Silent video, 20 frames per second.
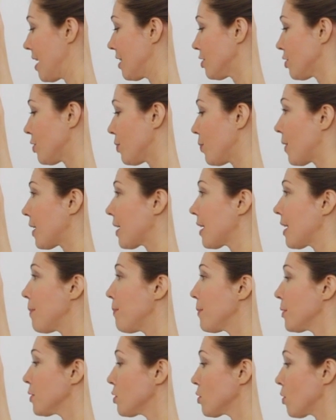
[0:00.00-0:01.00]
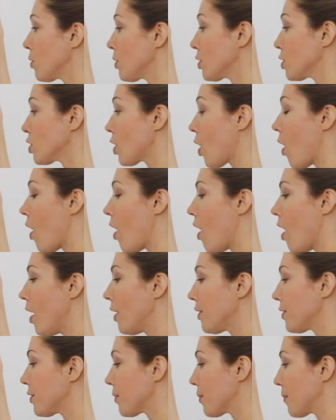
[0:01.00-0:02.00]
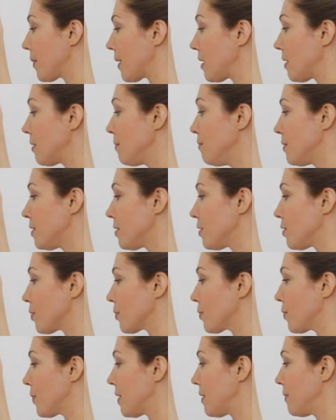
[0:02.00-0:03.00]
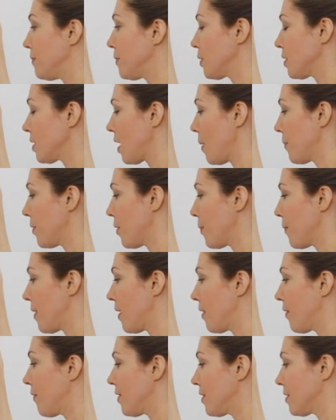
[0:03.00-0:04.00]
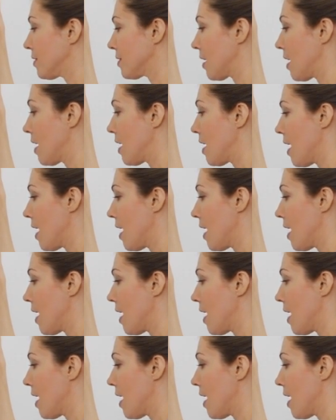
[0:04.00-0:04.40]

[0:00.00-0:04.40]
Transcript: So you want to keep your shoulders on your ribs on top of your pelvis.